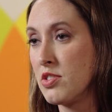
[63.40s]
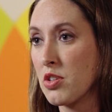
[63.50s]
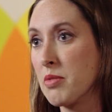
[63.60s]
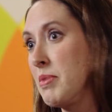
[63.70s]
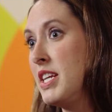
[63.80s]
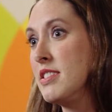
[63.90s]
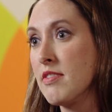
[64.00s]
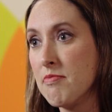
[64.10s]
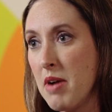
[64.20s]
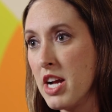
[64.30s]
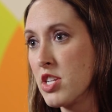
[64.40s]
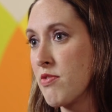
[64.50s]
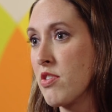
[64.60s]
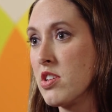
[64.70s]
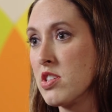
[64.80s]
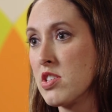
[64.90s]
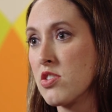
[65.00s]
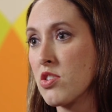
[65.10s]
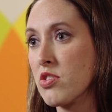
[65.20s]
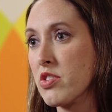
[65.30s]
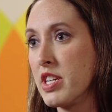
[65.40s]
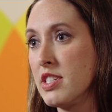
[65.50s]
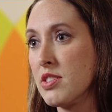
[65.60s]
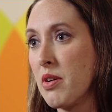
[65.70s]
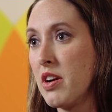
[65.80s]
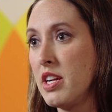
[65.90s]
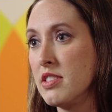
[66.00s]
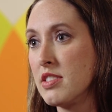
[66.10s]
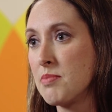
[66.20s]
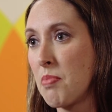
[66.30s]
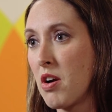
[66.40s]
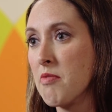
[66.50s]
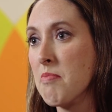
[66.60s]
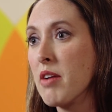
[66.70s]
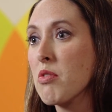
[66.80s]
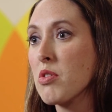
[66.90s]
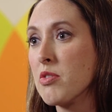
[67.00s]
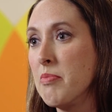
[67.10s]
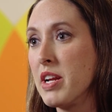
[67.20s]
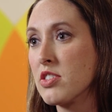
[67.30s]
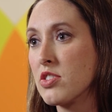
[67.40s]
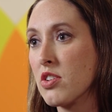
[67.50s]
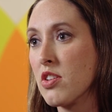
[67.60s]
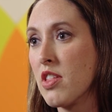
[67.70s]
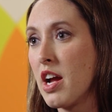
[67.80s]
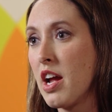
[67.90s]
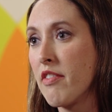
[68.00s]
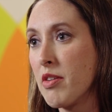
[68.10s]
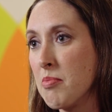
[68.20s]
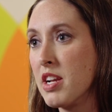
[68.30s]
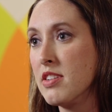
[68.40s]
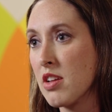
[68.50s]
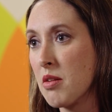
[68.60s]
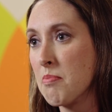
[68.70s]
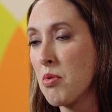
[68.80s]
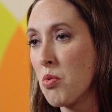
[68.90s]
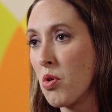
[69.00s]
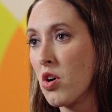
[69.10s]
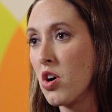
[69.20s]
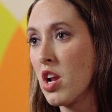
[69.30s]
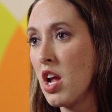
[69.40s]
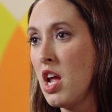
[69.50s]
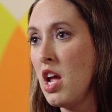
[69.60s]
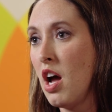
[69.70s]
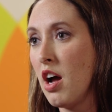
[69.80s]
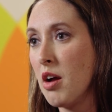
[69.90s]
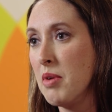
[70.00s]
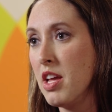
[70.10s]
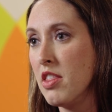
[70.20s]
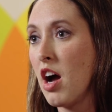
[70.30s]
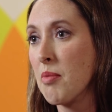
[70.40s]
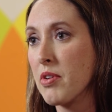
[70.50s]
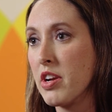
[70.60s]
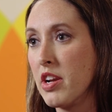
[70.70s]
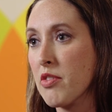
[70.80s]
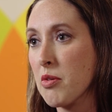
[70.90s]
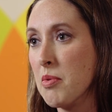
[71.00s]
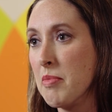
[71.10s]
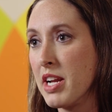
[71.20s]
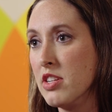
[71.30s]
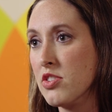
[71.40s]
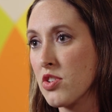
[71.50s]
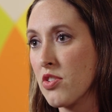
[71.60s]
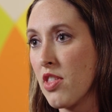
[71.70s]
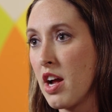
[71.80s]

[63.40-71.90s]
a certain piece of mesh for this surgery. So it's part of my role to make sure that everybody's on board um, in the operating room and making sure